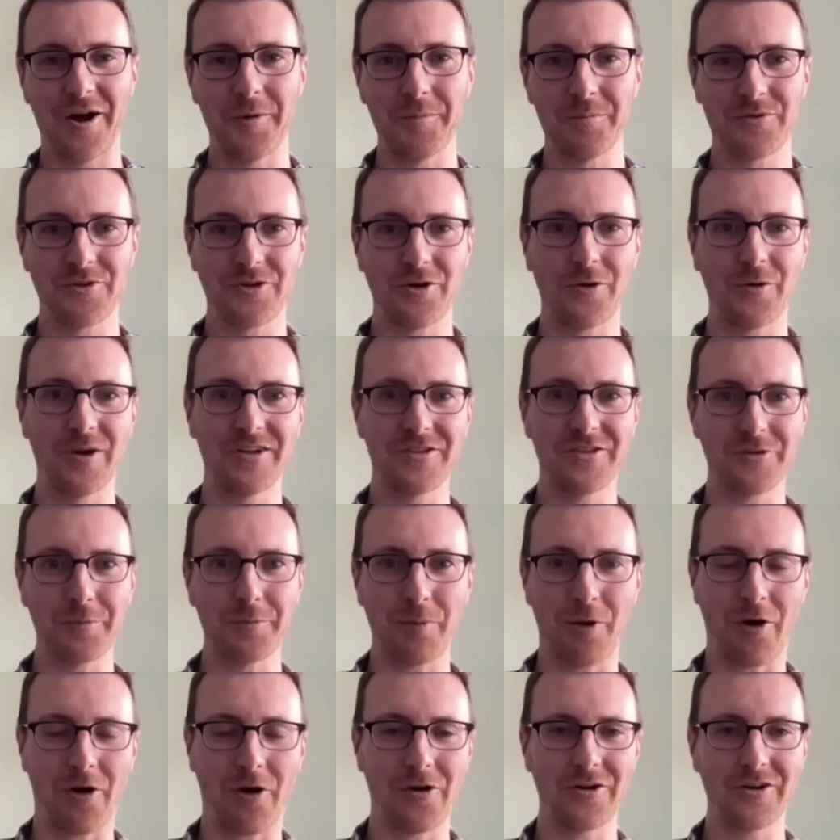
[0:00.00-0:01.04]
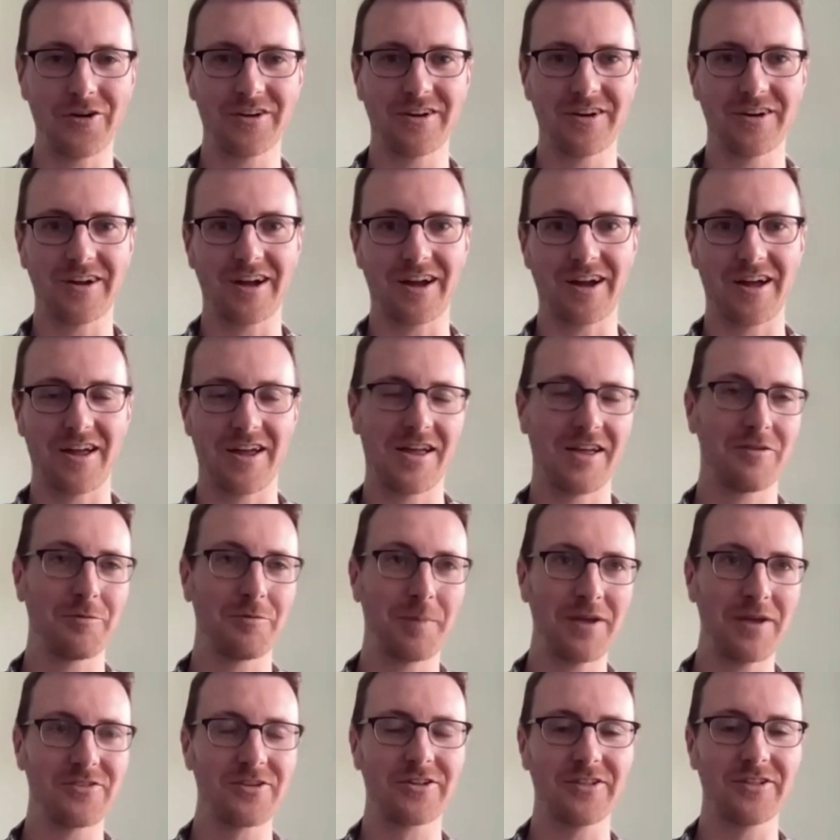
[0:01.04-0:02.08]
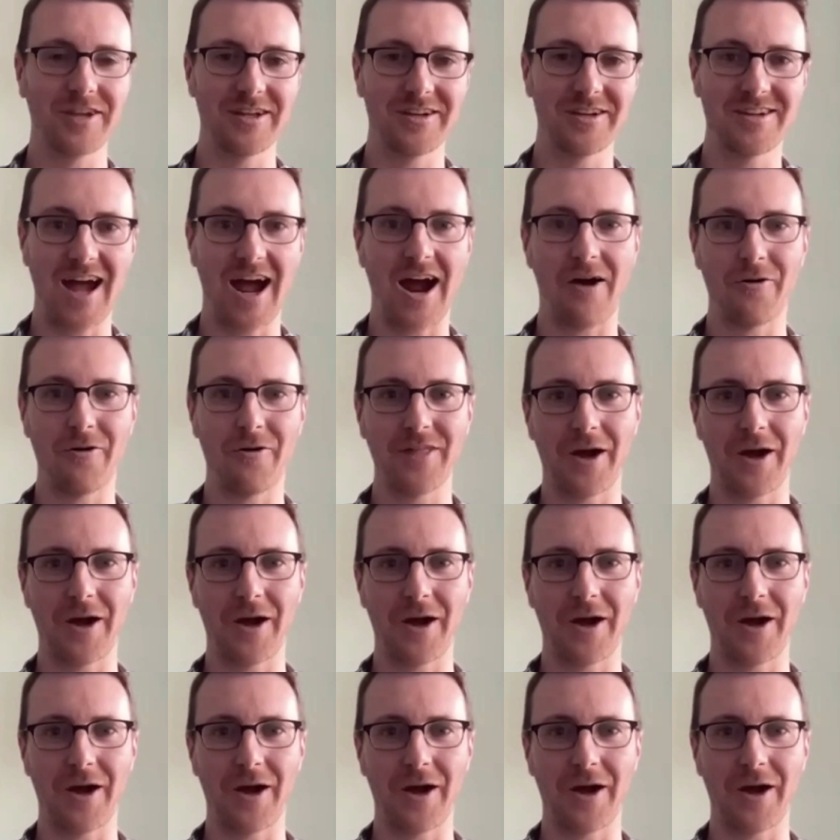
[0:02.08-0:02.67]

So it's basically a DAO